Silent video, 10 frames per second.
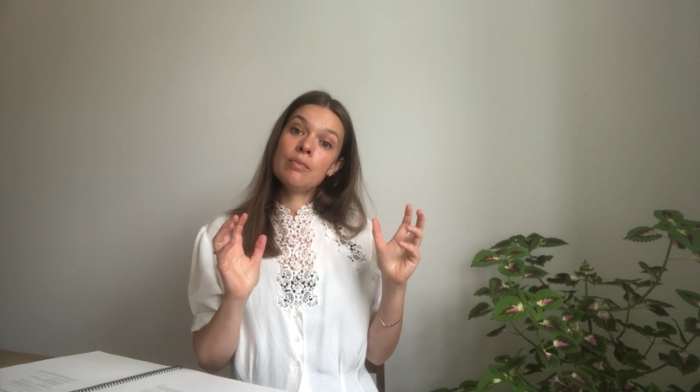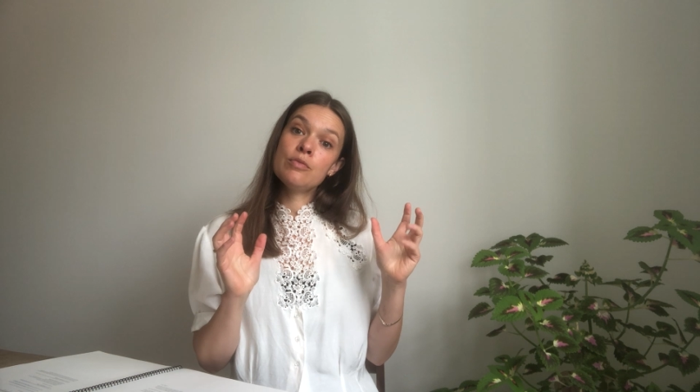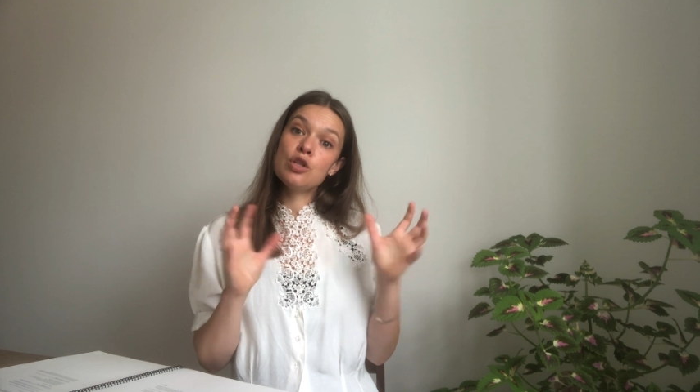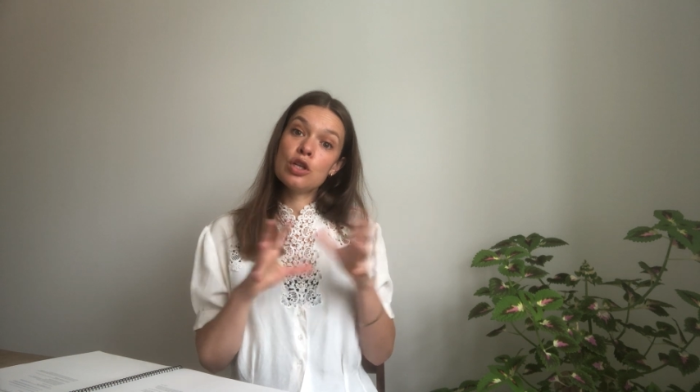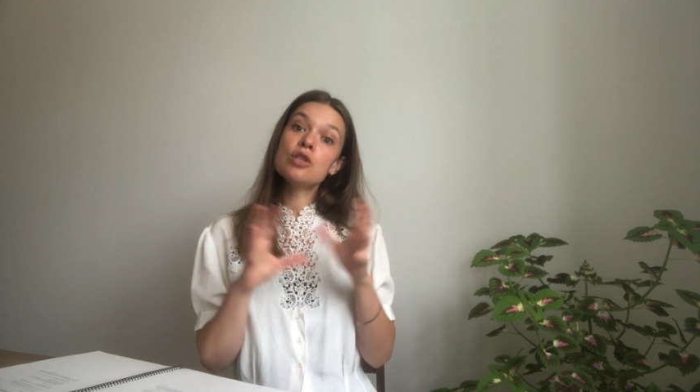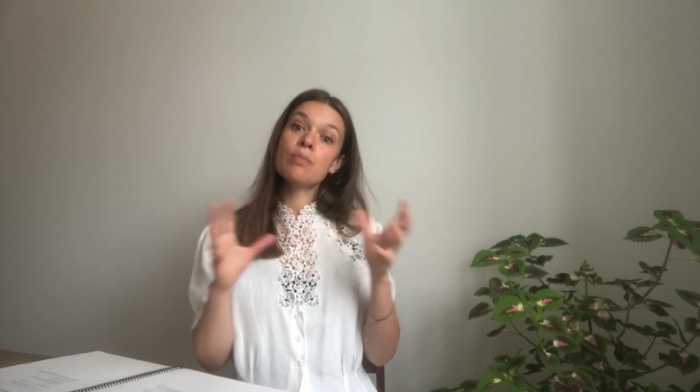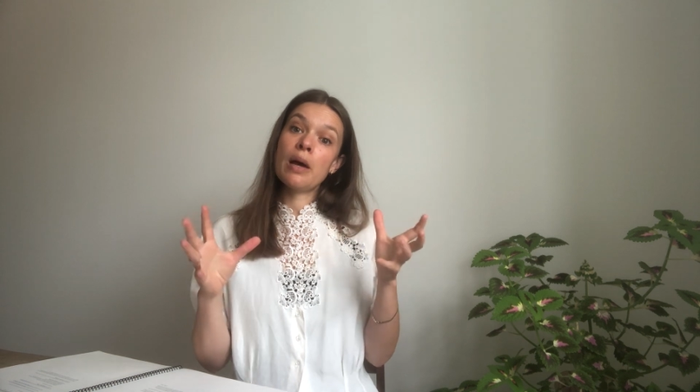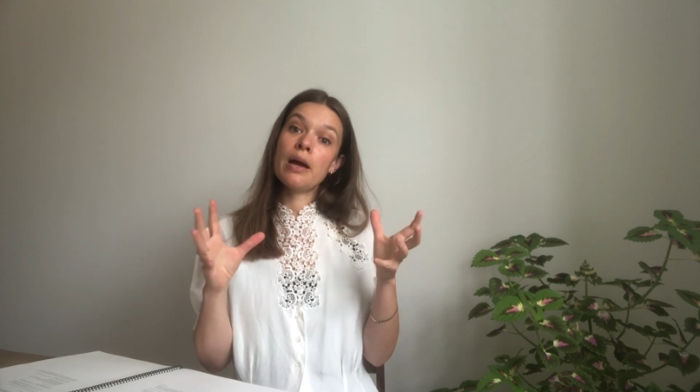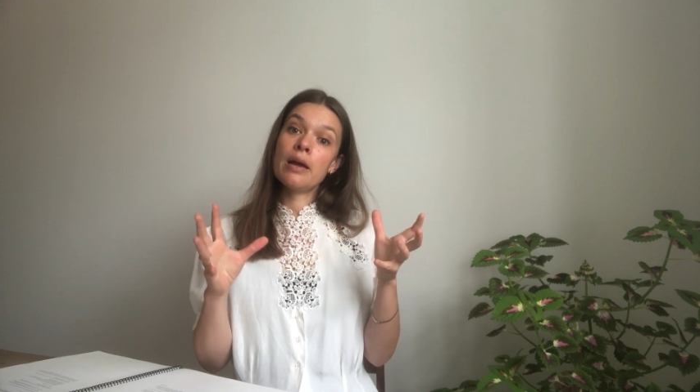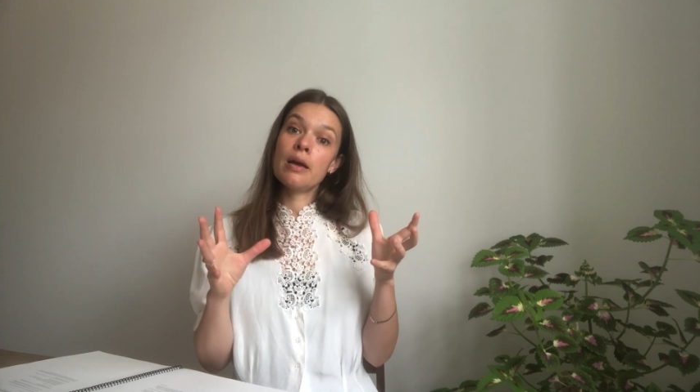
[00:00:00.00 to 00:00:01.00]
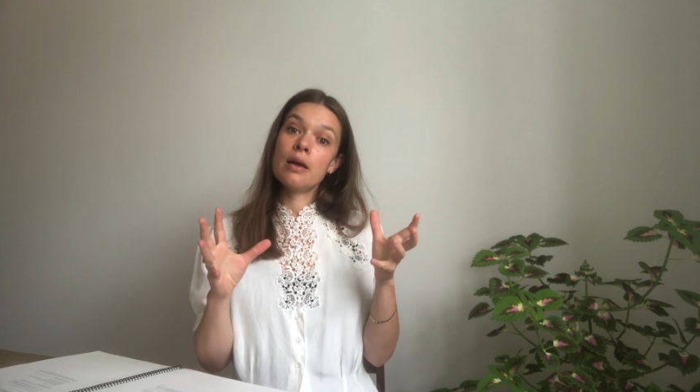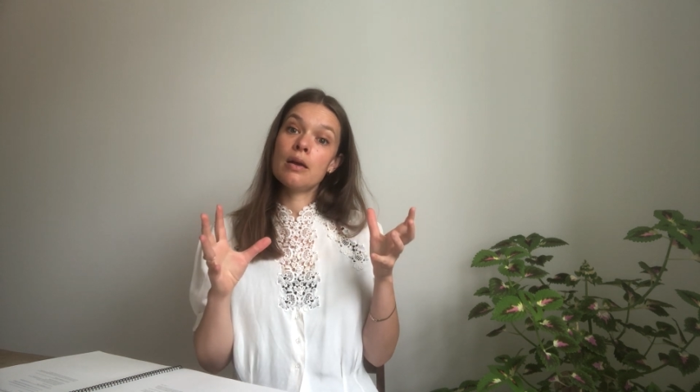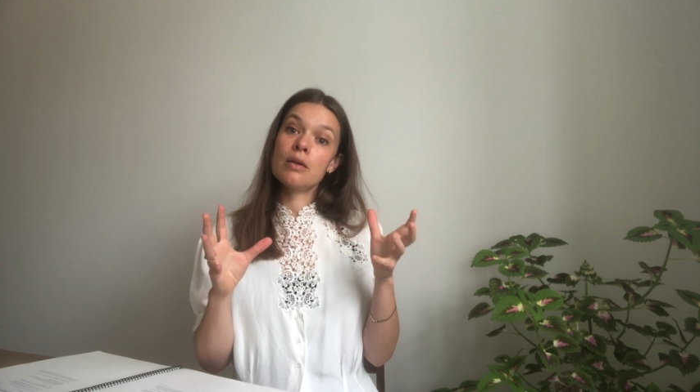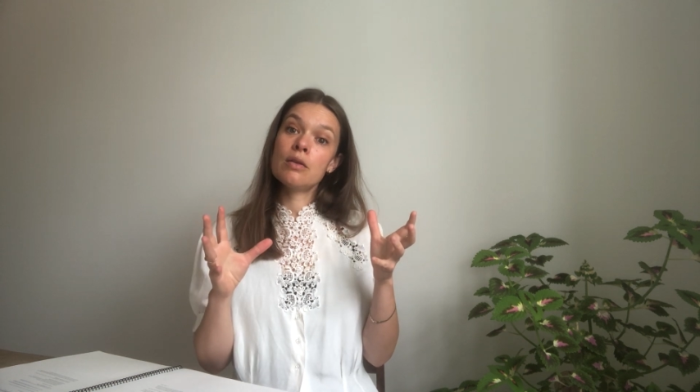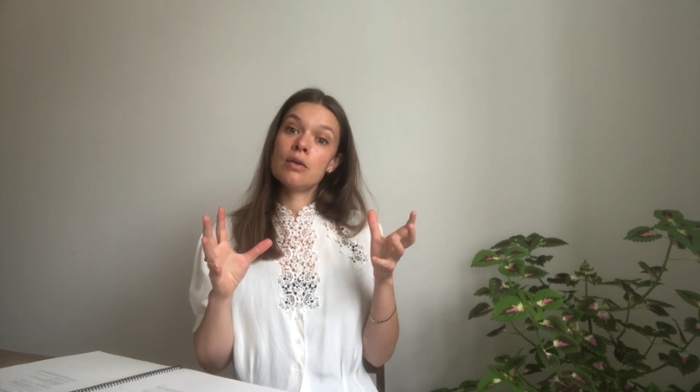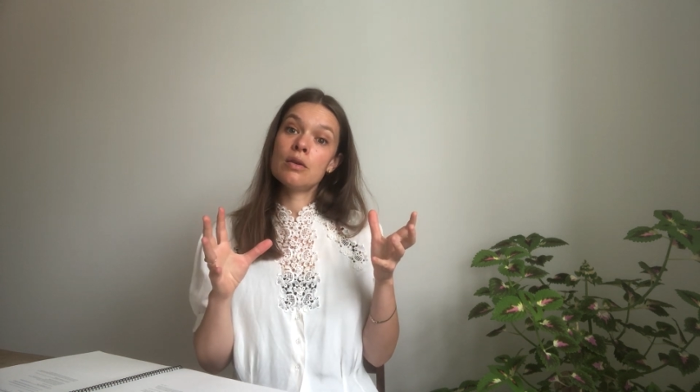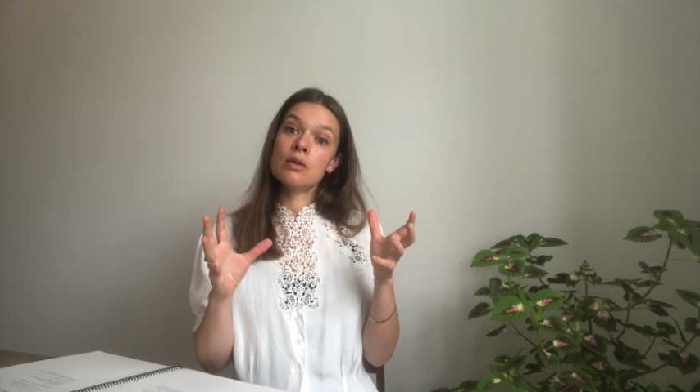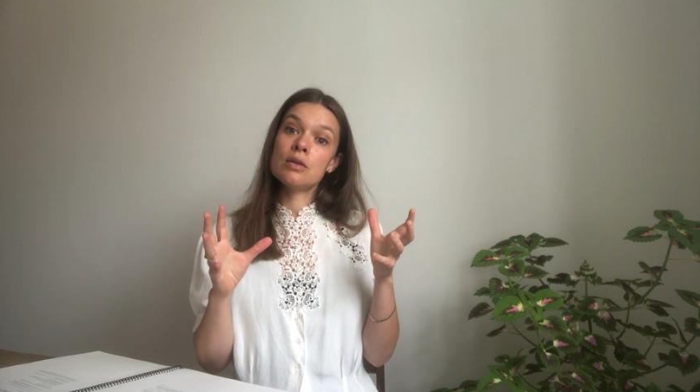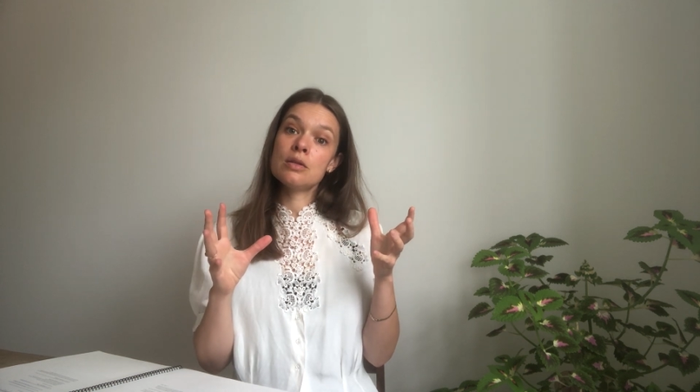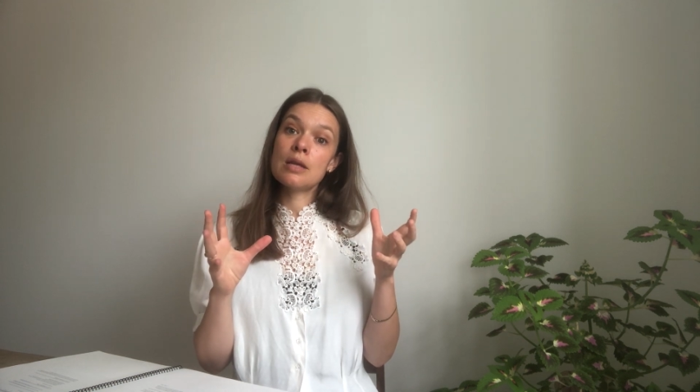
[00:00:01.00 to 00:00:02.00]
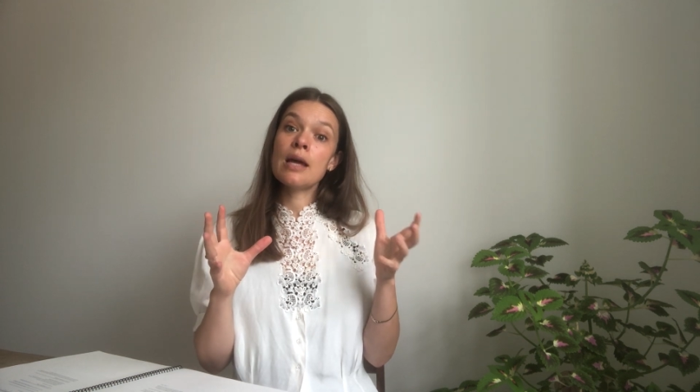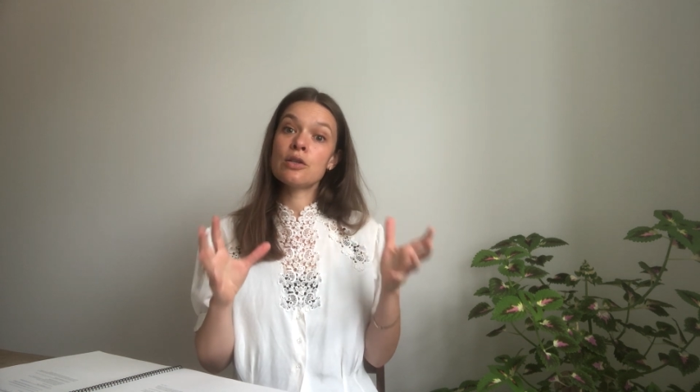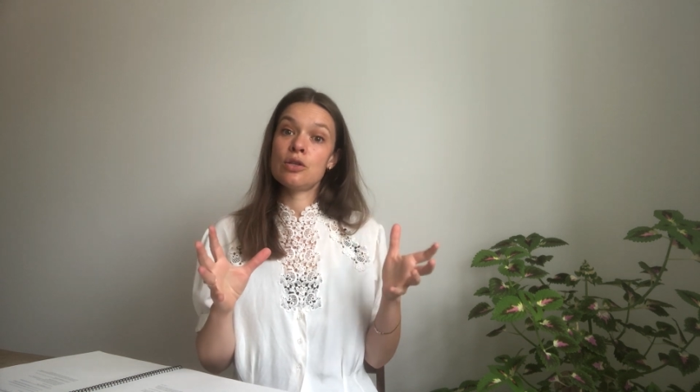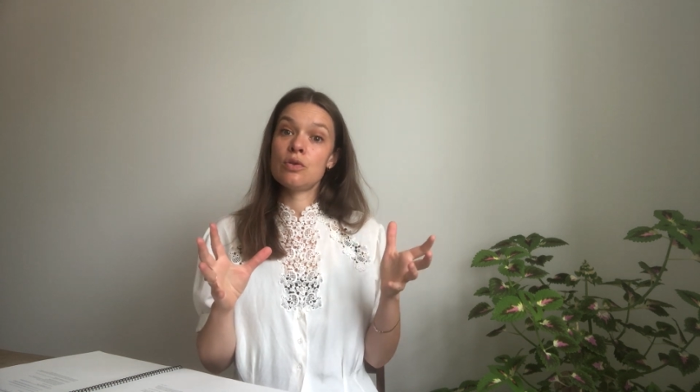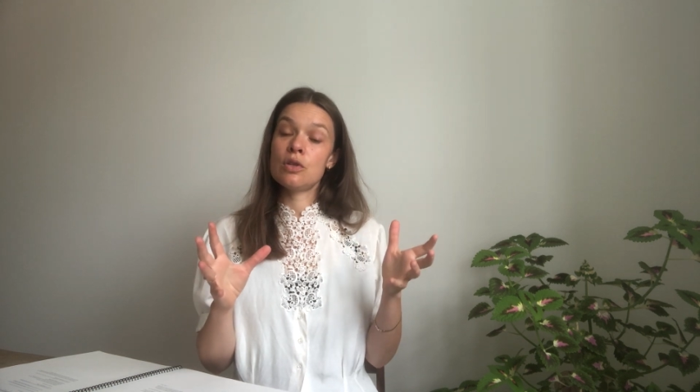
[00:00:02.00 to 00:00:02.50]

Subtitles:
just by the statue,